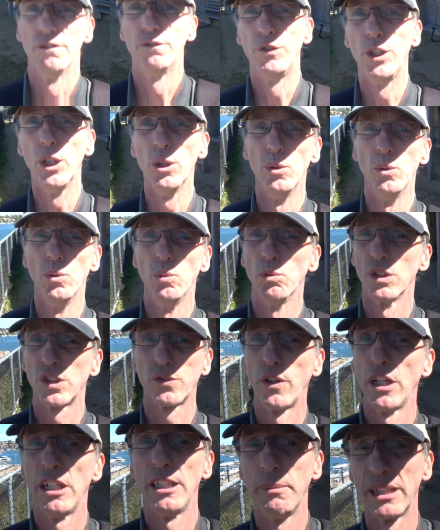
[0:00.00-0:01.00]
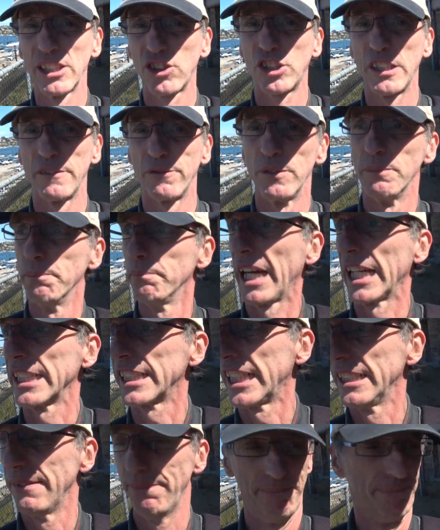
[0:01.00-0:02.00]
view was very much different back
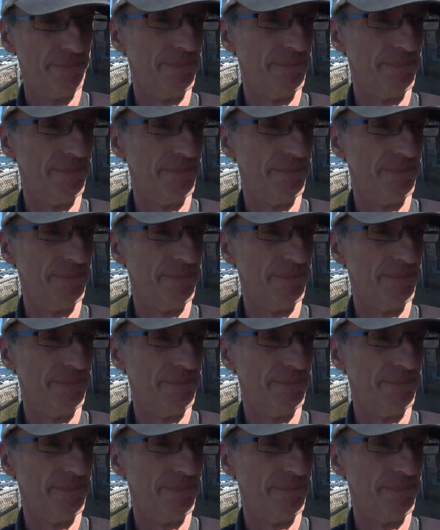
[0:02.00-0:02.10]
then.